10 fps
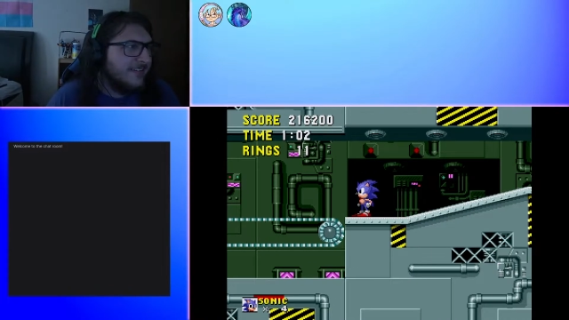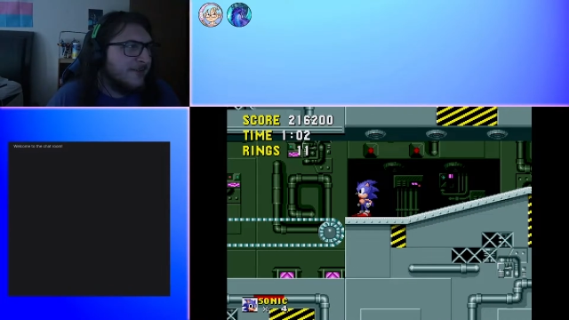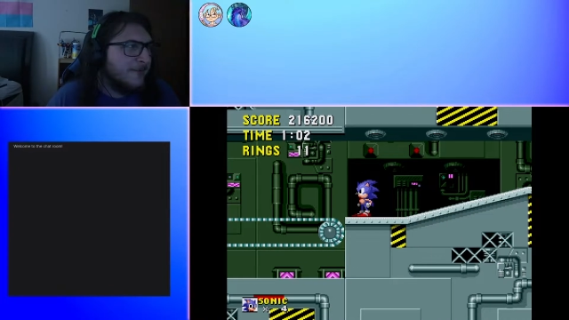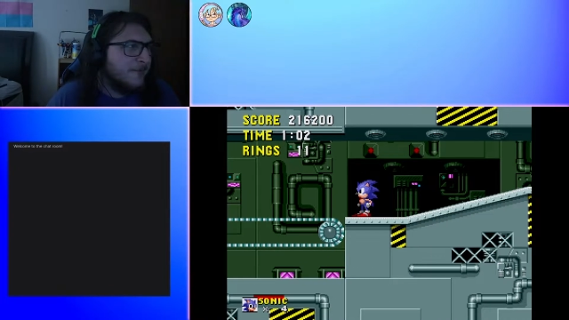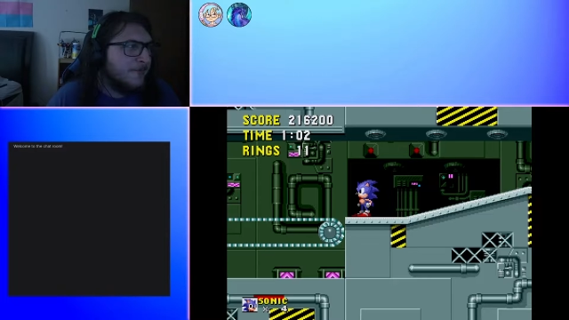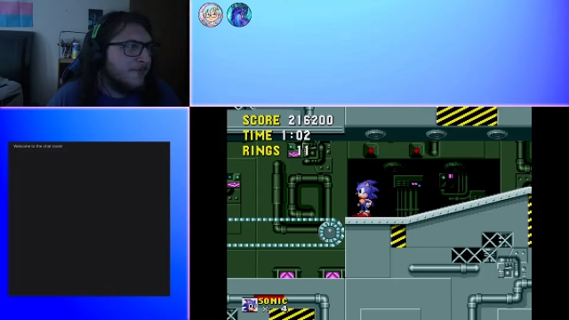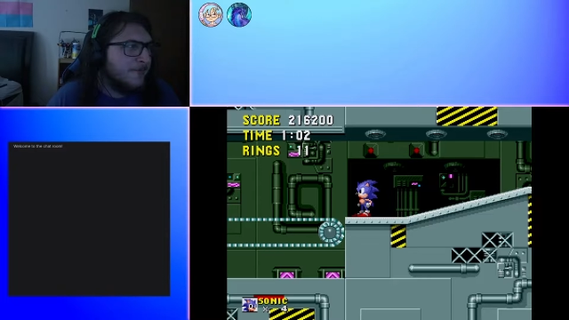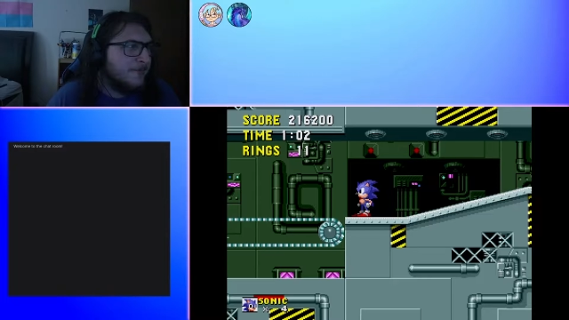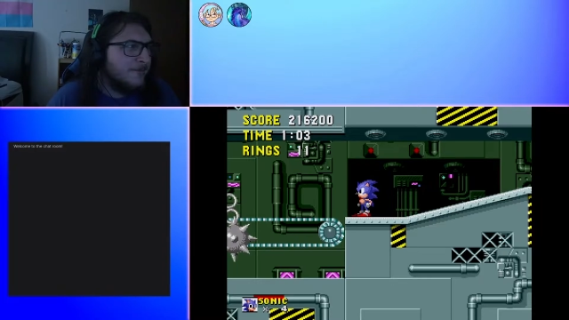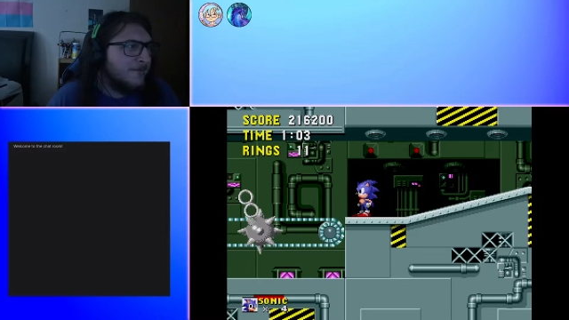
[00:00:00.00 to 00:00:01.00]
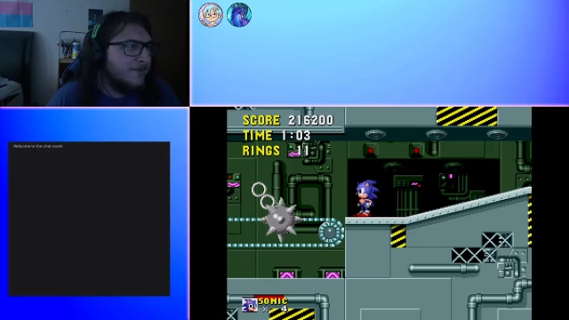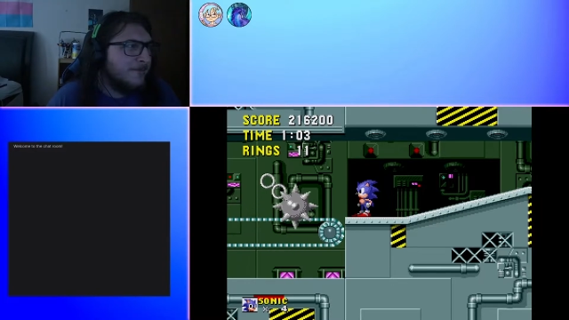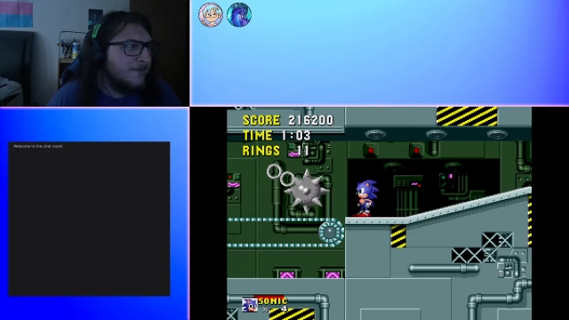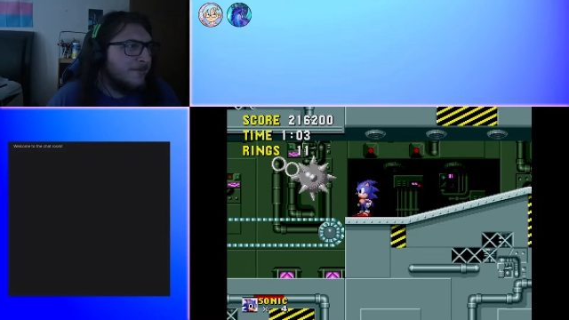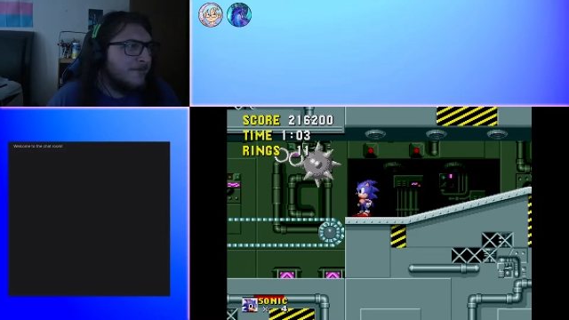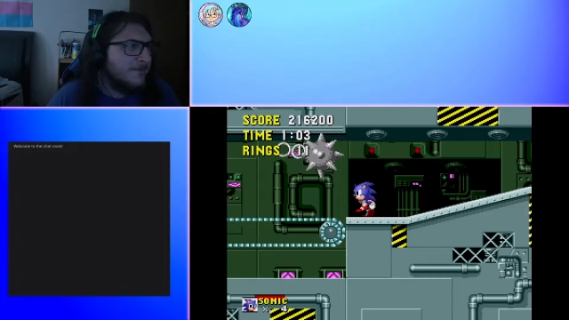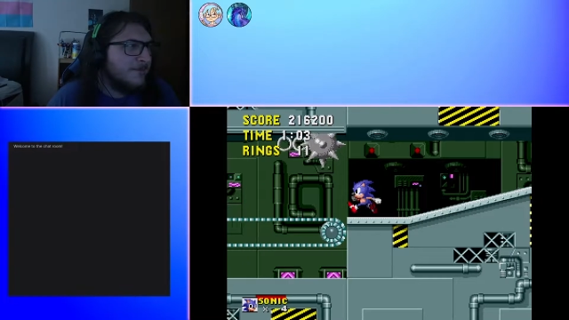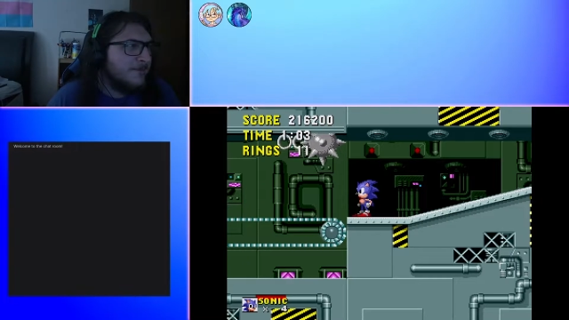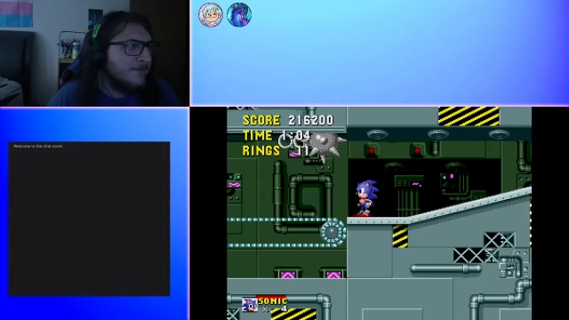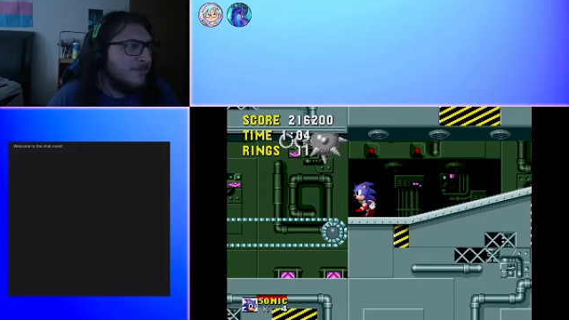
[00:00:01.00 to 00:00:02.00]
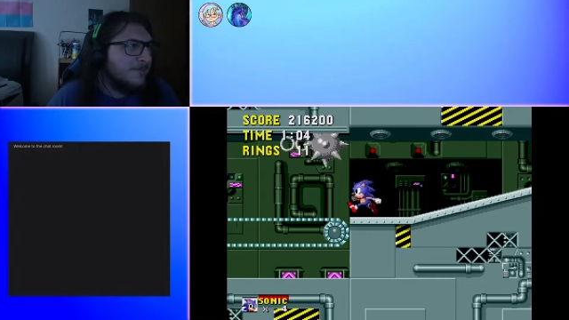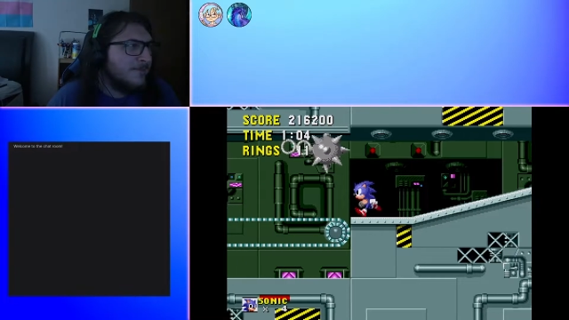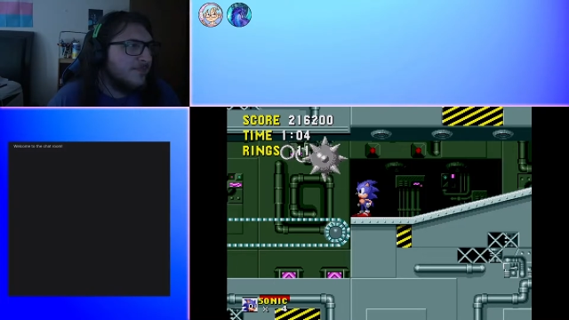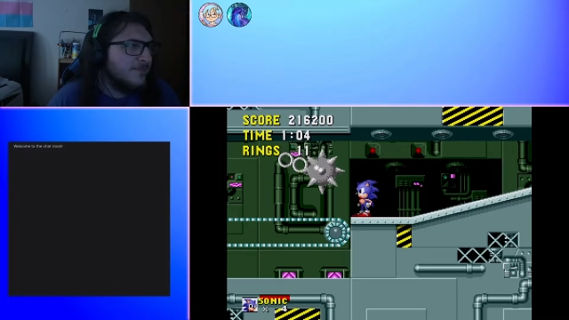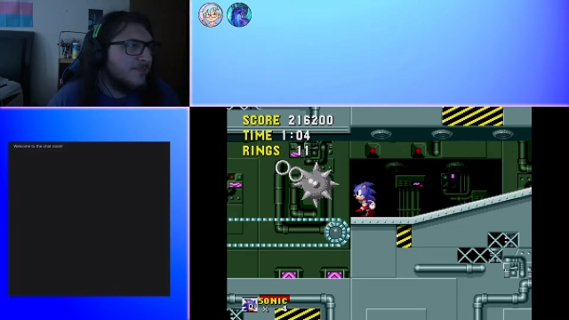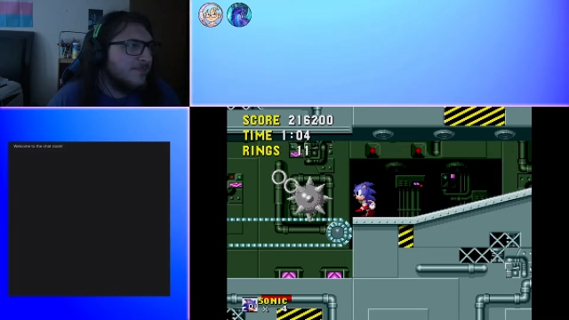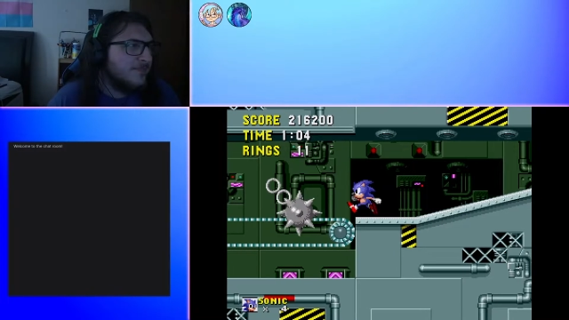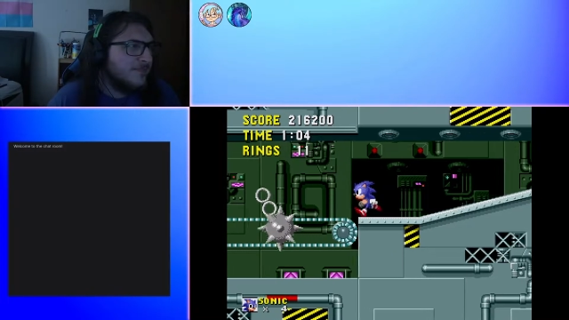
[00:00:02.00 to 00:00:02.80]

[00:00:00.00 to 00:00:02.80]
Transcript: (no one is talking)